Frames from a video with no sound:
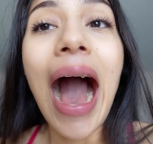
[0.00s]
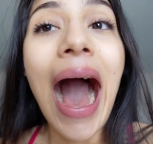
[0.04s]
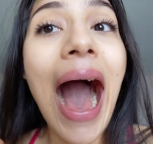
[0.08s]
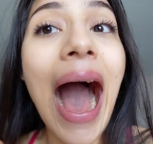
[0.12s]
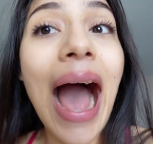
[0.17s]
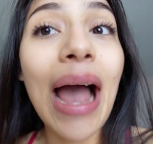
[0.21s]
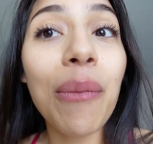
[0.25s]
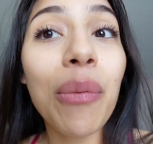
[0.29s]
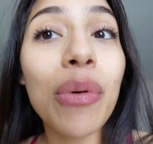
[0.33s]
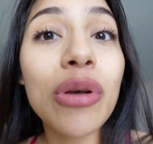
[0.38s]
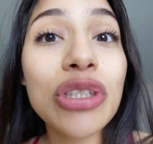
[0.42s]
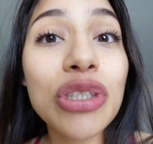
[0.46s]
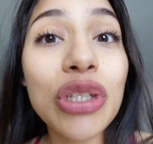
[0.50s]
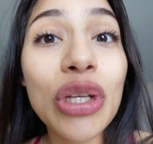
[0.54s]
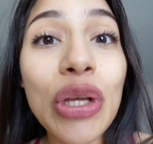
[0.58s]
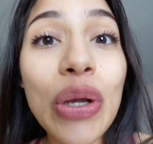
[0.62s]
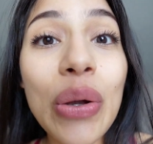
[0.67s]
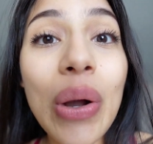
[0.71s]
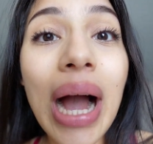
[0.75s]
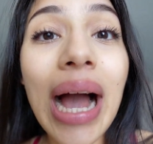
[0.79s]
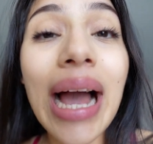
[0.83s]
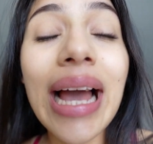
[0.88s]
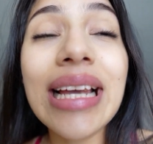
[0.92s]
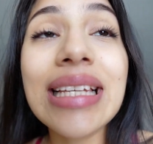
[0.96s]
I will see you
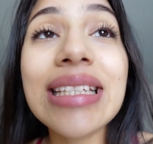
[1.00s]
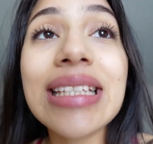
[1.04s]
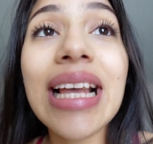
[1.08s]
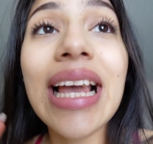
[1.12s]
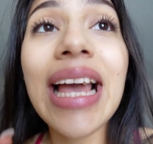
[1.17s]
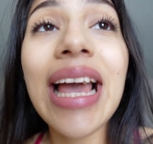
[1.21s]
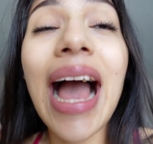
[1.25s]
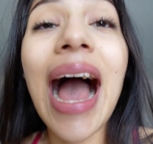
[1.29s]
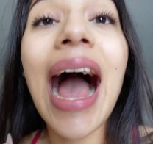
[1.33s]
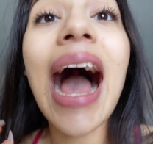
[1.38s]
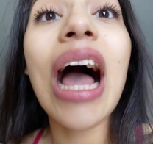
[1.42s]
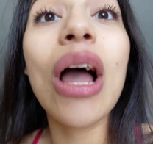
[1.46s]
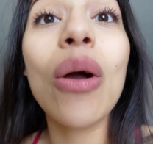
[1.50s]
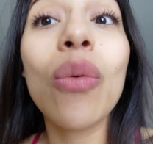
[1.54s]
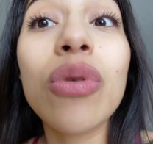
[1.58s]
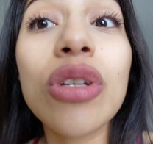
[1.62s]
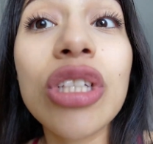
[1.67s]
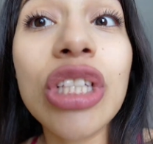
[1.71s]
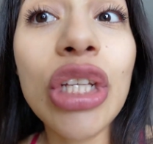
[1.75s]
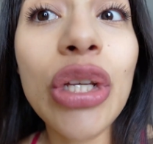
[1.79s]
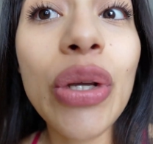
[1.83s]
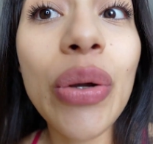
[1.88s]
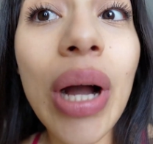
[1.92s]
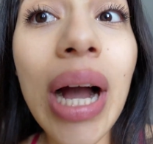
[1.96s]
guys. I will
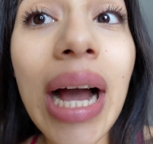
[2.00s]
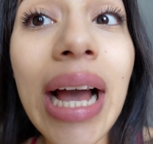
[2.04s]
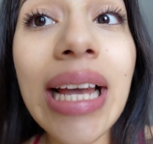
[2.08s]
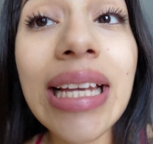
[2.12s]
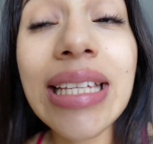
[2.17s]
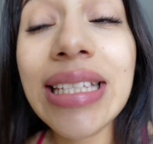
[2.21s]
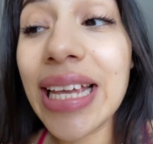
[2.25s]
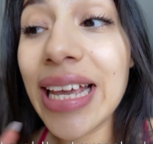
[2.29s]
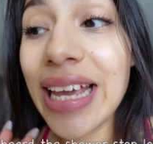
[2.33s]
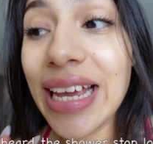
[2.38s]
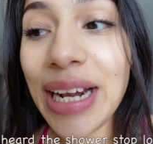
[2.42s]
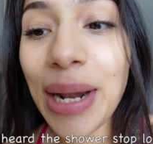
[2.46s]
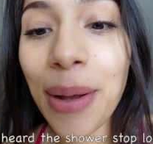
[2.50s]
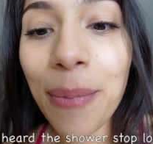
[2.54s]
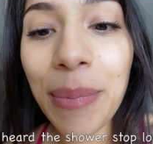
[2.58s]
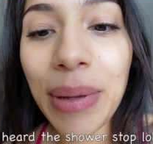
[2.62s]
see you guys in a